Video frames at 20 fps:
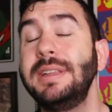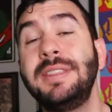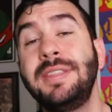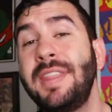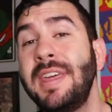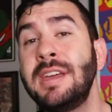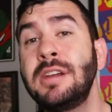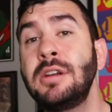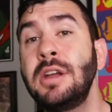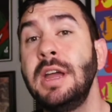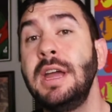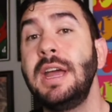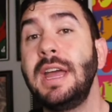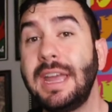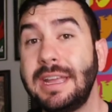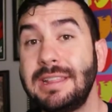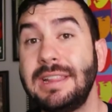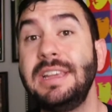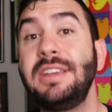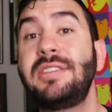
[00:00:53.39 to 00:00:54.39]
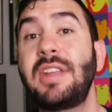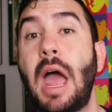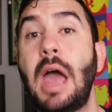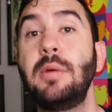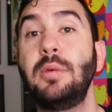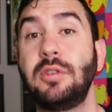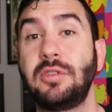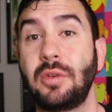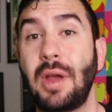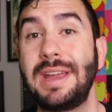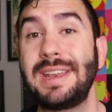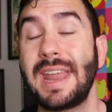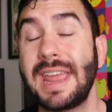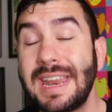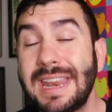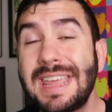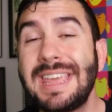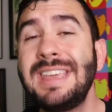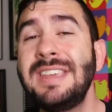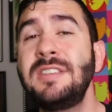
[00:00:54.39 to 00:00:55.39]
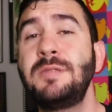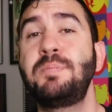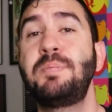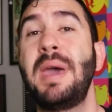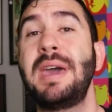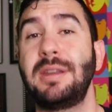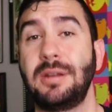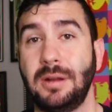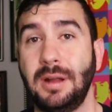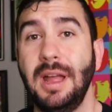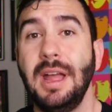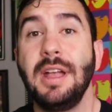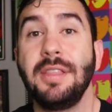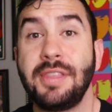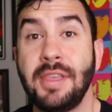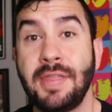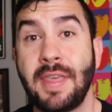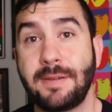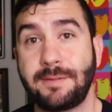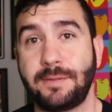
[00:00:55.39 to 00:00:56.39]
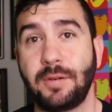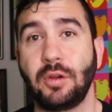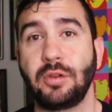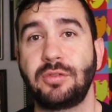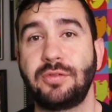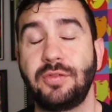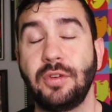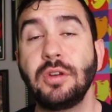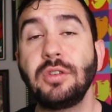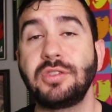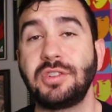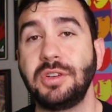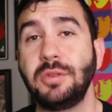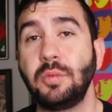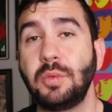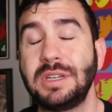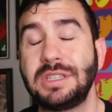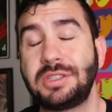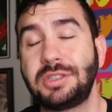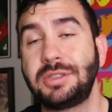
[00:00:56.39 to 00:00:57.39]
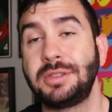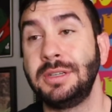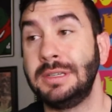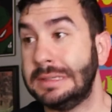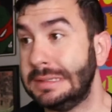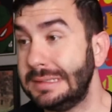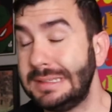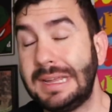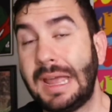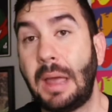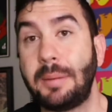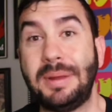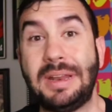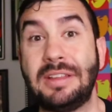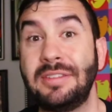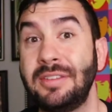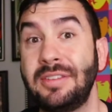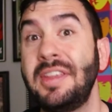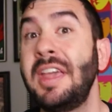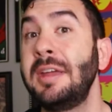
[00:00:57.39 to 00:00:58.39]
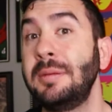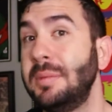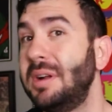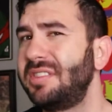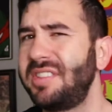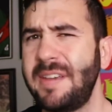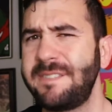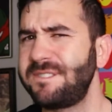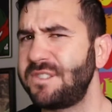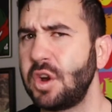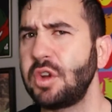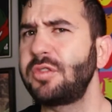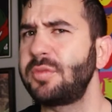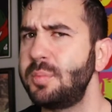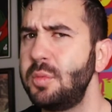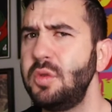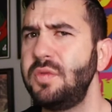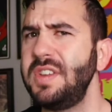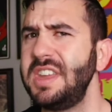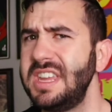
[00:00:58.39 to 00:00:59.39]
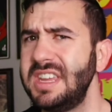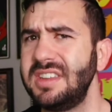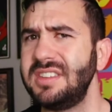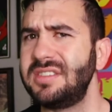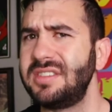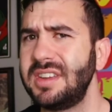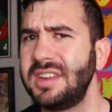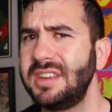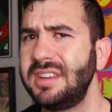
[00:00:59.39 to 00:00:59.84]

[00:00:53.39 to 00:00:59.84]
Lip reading: it. And there, at least I was right. It is better than that first version, which, I mean, isn't saying much. That first movie is